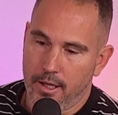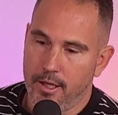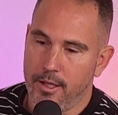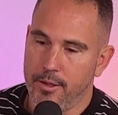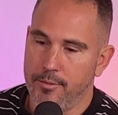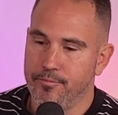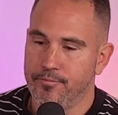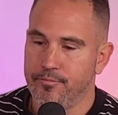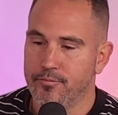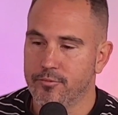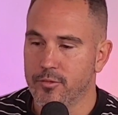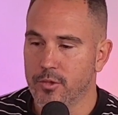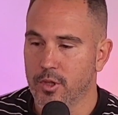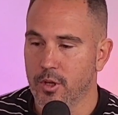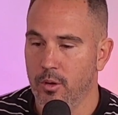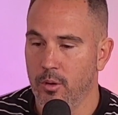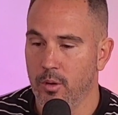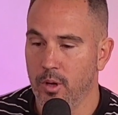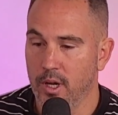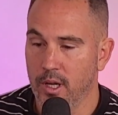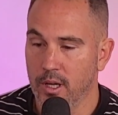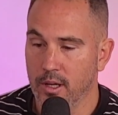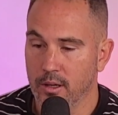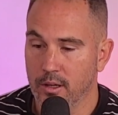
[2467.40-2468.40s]
yeah.
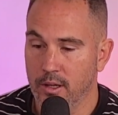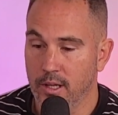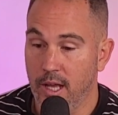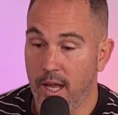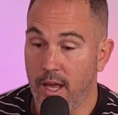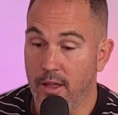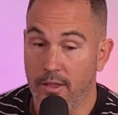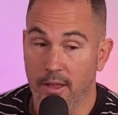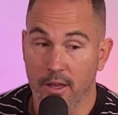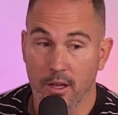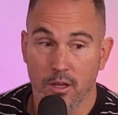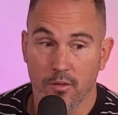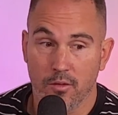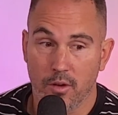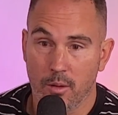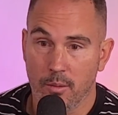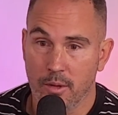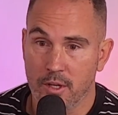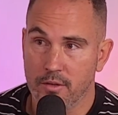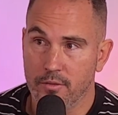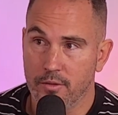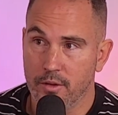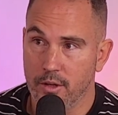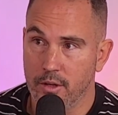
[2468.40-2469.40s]
Well, yeah, thank you very
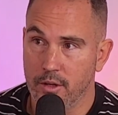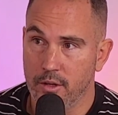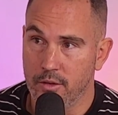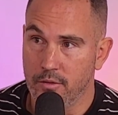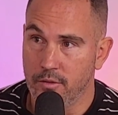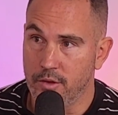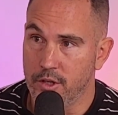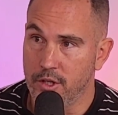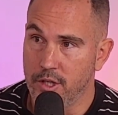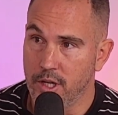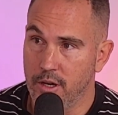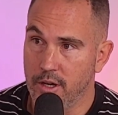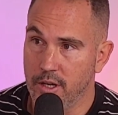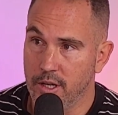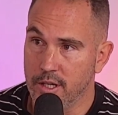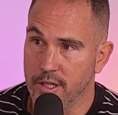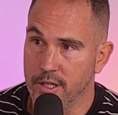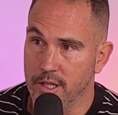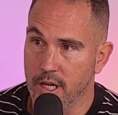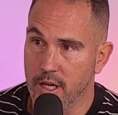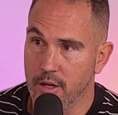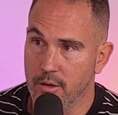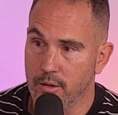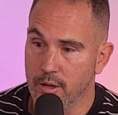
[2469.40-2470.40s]
much for, for sharing your
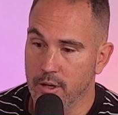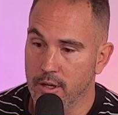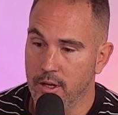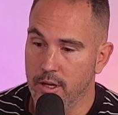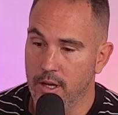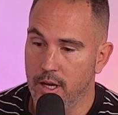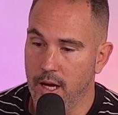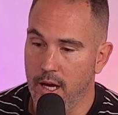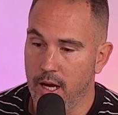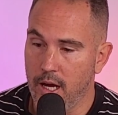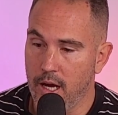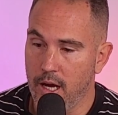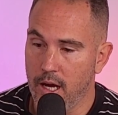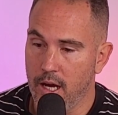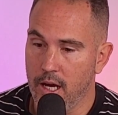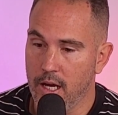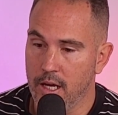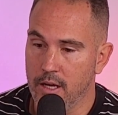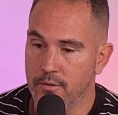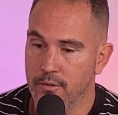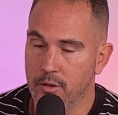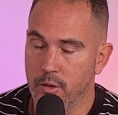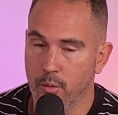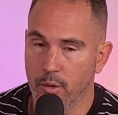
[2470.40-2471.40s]
secret. Yes.
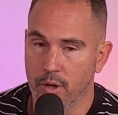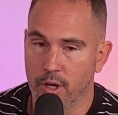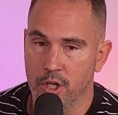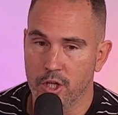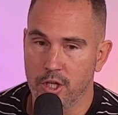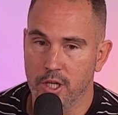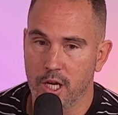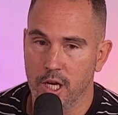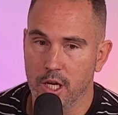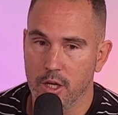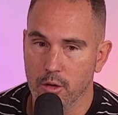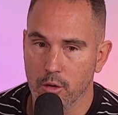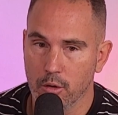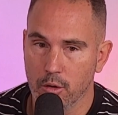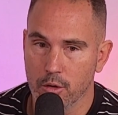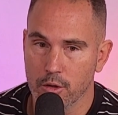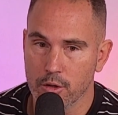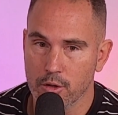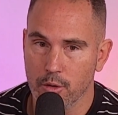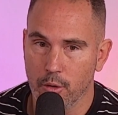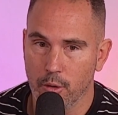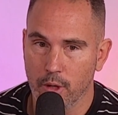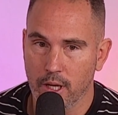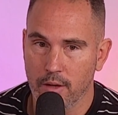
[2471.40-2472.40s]
Uh, if you want to share
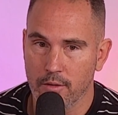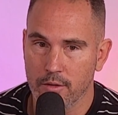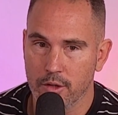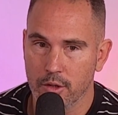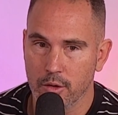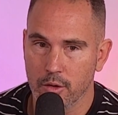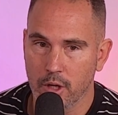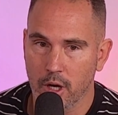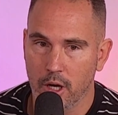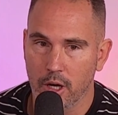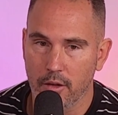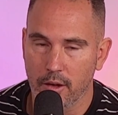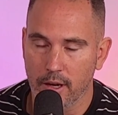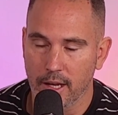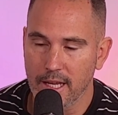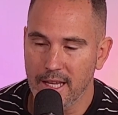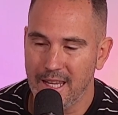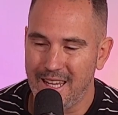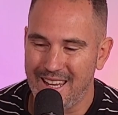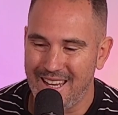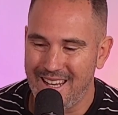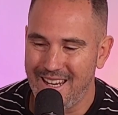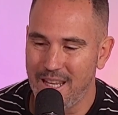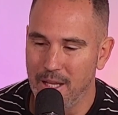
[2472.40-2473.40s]
yours, all you have to do, go to the
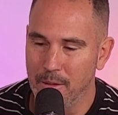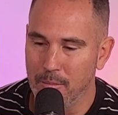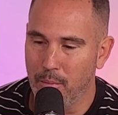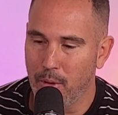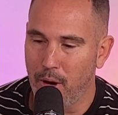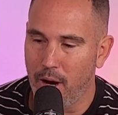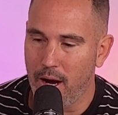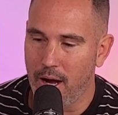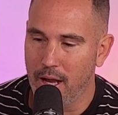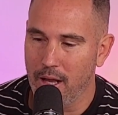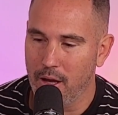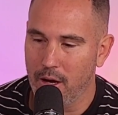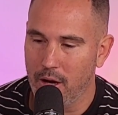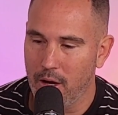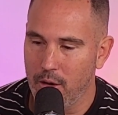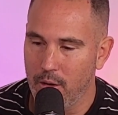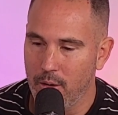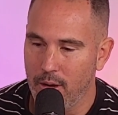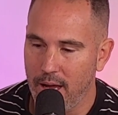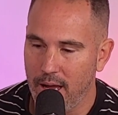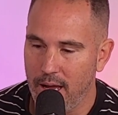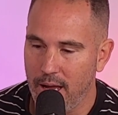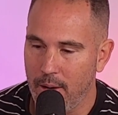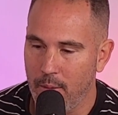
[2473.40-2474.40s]
link in the
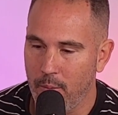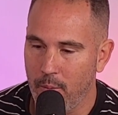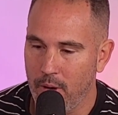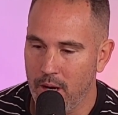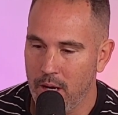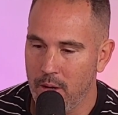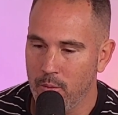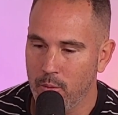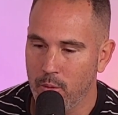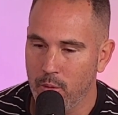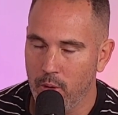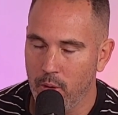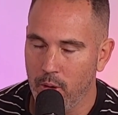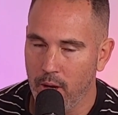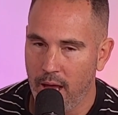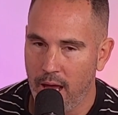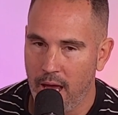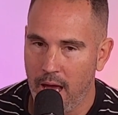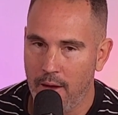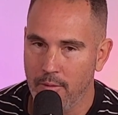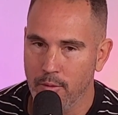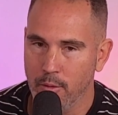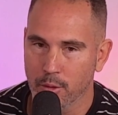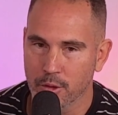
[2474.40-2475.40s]
bio and we will
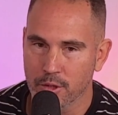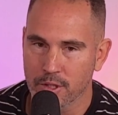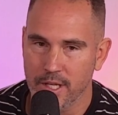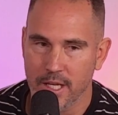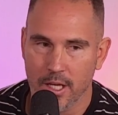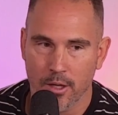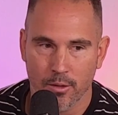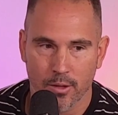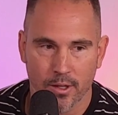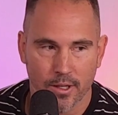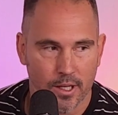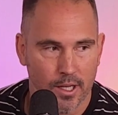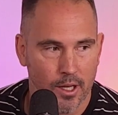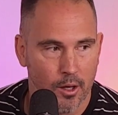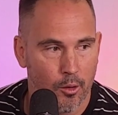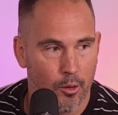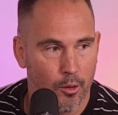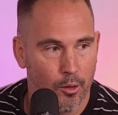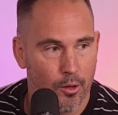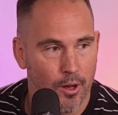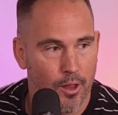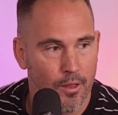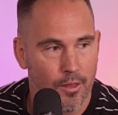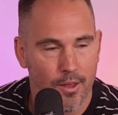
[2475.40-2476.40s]
have your secret
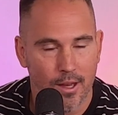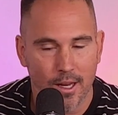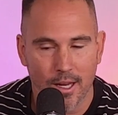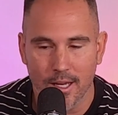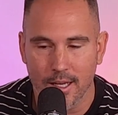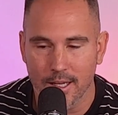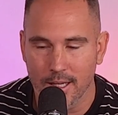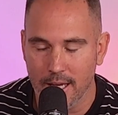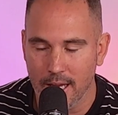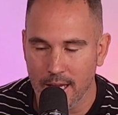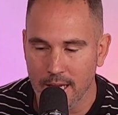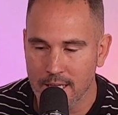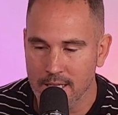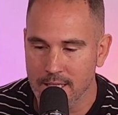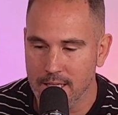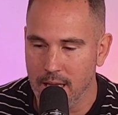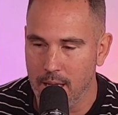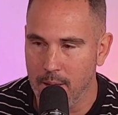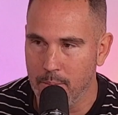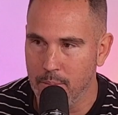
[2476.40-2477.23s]
on the next